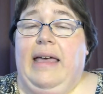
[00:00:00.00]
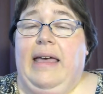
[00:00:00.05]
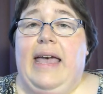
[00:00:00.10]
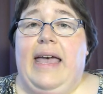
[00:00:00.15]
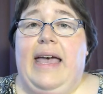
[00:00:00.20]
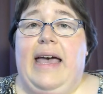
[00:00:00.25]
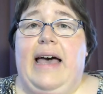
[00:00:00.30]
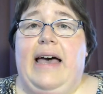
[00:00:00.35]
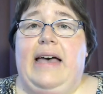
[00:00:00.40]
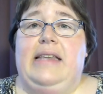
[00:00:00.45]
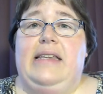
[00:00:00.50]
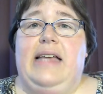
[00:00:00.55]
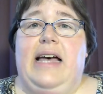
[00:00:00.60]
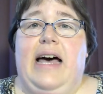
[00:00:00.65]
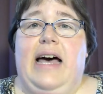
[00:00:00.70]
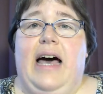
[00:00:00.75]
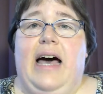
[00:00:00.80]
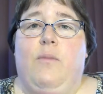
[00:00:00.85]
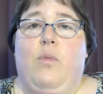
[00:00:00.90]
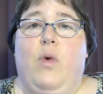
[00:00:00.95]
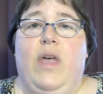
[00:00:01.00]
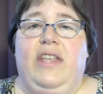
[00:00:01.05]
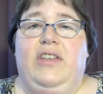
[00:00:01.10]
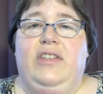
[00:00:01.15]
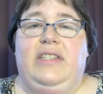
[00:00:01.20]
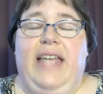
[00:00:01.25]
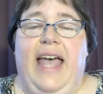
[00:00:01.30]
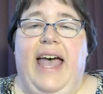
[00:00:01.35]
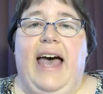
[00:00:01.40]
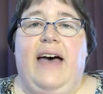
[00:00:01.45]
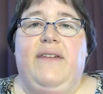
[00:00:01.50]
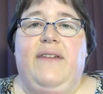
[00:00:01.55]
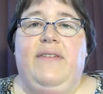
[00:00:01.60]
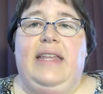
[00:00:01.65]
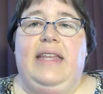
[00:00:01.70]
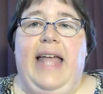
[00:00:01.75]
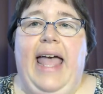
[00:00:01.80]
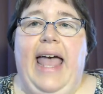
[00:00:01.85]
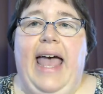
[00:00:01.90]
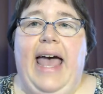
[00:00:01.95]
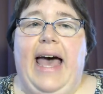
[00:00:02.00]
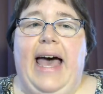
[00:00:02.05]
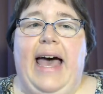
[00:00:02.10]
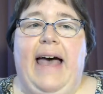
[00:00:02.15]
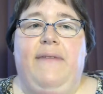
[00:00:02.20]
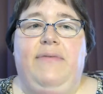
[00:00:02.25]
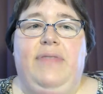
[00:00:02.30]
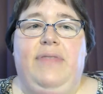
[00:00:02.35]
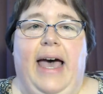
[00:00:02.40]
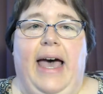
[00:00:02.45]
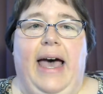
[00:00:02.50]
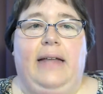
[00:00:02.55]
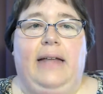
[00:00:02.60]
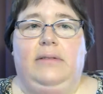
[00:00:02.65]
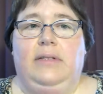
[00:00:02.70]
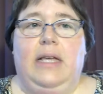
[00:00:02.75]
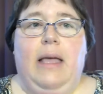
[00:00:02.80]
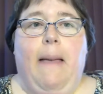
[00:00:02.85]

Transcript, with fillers: And um, we just haven't had that